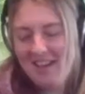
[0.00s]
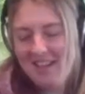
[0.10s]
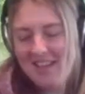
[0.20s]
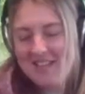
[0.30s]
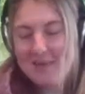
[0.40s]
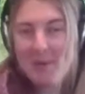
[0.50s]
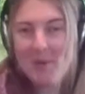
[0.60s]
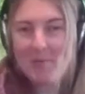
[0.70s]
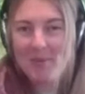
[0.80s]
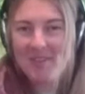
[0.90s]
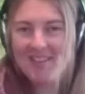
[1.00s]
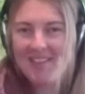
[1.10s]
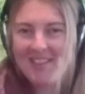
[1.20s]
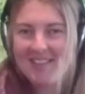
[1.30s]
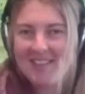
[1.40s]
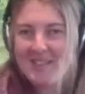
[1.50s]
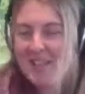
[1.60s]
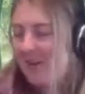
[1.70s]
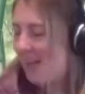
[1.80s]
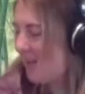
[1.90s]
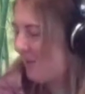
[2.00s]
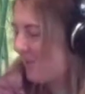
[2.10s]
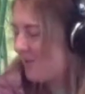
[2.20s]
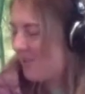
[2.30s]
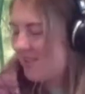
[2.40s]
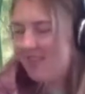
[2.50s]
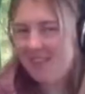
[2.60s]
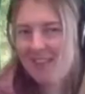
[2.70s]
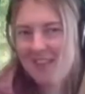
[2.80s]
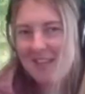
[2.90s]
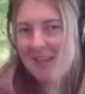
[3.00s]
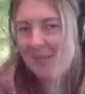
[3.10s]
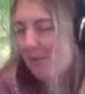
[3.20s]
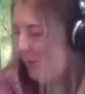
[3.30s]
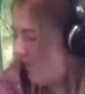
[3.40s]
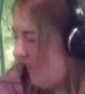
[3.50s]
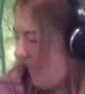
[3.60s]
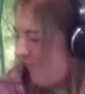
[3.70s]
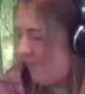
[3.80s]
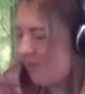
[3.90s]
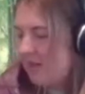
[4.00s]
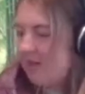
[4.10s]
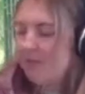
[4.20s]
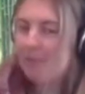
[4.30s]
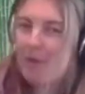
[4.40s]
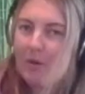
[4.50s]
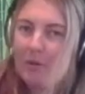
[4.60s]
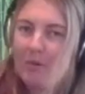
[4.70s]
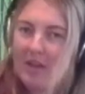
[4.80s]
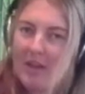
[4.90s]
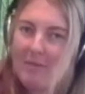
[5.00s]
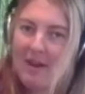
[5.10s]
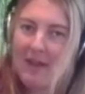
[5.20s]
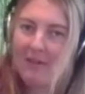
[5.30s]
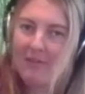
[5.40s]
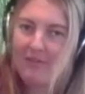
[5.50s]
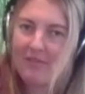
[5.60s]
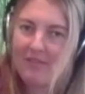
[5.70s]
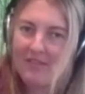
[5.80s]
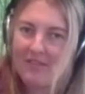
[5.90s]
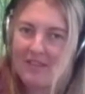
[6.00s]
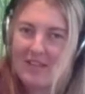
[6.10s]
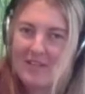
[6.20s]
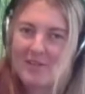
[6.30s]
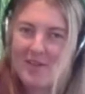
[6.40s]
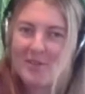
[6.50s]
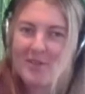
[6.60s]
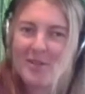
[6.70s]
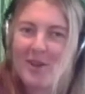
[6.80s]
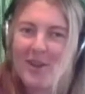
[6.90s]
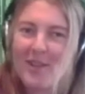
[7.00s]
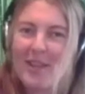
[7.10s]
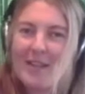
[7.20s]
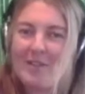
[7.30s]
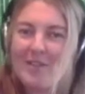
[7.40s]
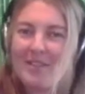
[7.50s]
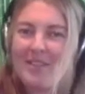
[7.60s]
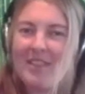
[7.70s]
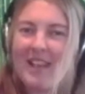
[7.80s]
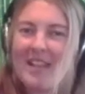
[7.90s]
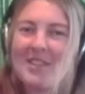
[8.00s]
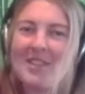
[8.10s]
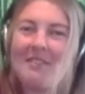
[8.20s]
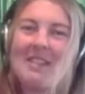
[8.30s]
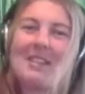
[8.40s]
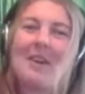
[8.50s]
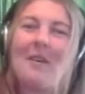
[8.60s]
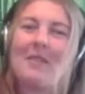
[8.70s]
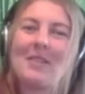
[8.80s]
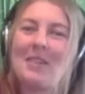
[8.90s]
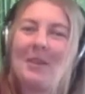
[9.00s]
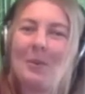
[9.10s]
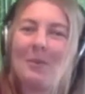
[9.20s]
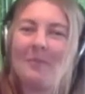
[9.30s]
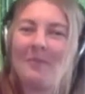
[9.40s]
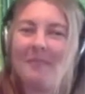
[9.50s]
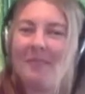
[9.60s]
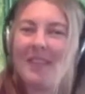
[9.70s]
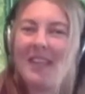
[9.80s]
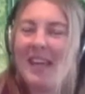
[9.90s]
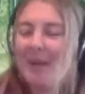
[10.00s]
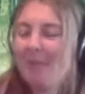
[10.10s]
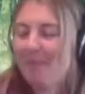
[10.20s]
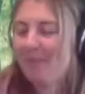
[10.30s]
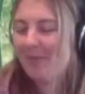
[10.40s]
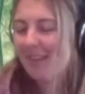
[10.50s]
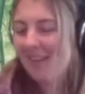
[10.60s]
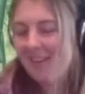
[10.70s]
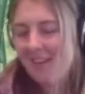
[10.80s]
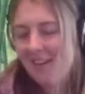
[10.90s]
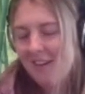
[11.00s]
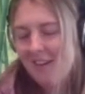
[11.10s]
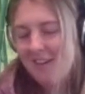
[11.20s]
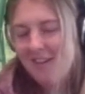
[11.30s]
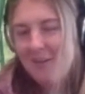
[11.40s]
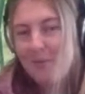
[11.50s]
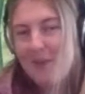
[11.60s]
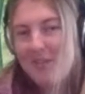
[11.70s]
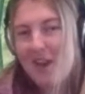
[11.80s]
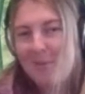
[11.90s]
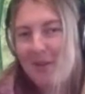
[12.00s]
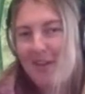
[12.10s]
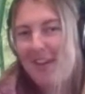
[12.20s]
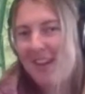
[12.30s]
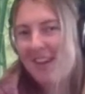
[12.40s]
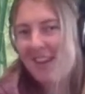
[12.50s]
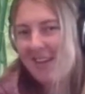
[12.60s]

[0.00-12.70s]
It's a Pokeball, so it would theme with every Pokemon game I have. It's not just got the legendaries of a certain game, which I really like.